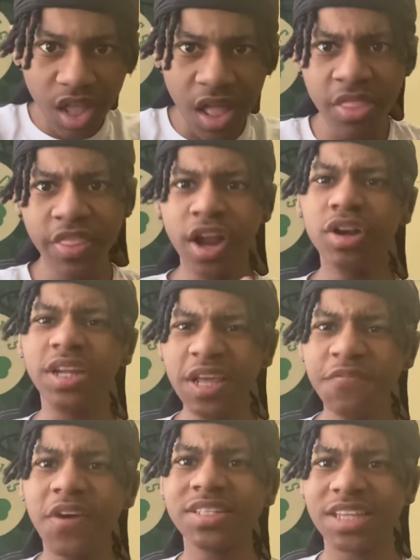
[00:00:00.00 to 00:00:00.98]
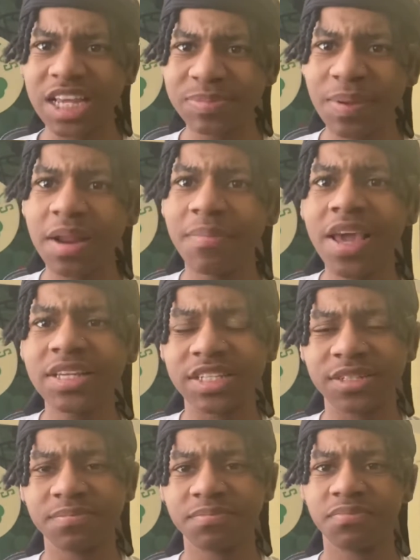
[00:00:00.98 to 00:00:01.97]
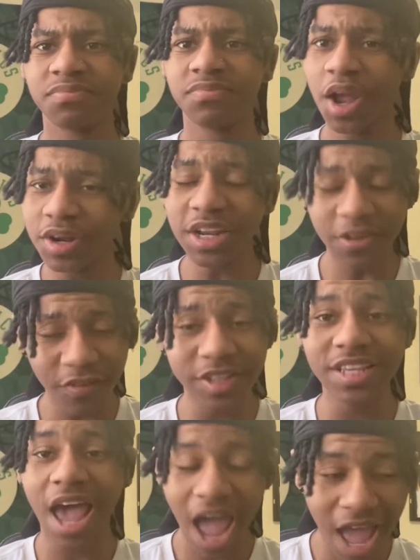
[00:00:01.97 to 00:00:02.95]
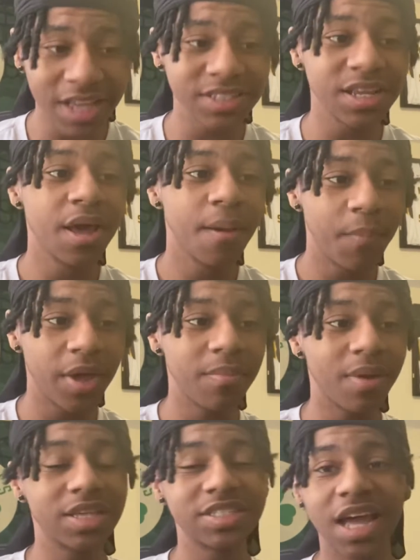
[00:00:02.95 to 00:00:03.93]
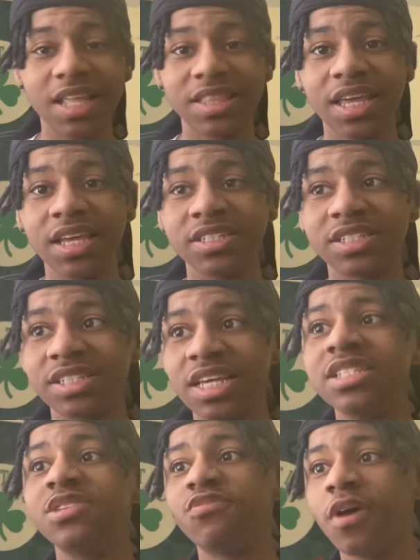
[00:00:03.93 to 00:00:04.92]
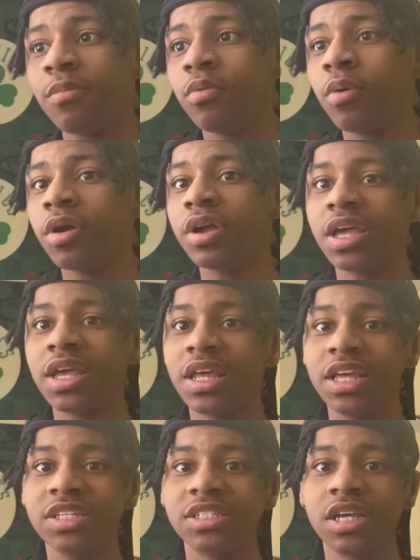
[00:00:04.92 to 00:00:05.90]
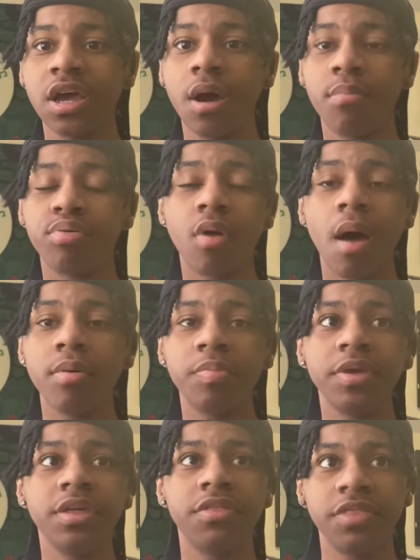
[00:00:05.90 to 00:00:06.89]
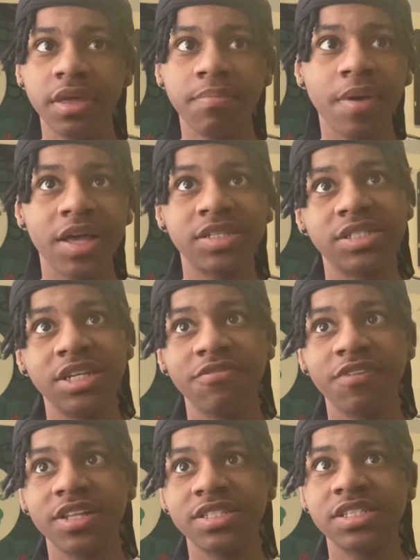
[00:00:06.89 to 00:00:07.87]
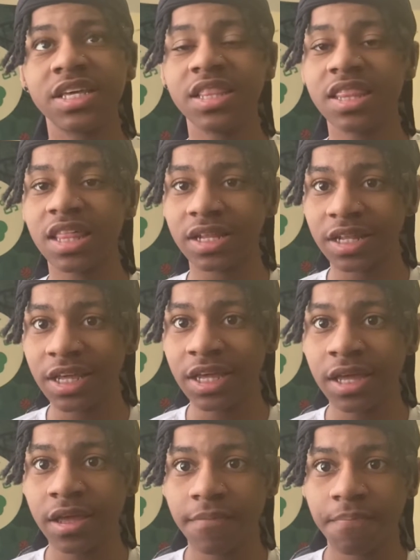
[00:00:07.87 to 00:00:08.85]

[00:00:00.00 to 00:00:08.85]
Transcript: Their defense has been amazing. Their defense has been amazing. I think since February, it is probably the best defense in the league.